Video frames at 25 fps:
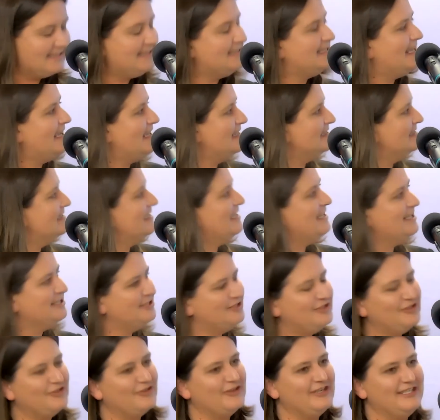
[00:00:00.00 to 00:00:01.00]
Tess
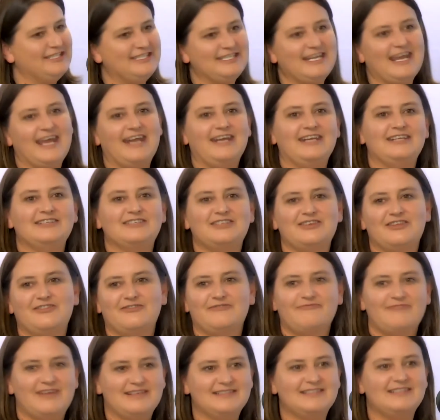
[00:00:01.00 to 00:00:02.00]
enjoyed chatting to
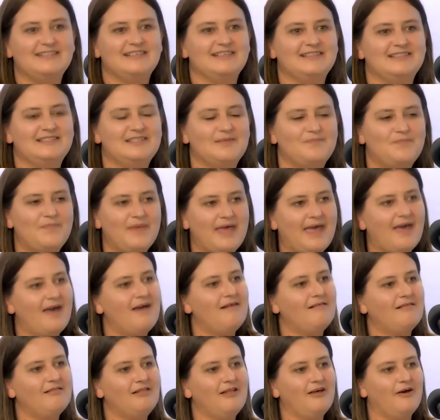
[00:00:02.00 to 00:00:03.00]
the residents
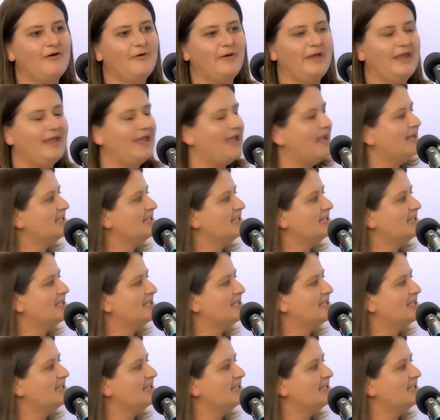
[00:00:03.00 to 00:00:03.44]
about Chloe,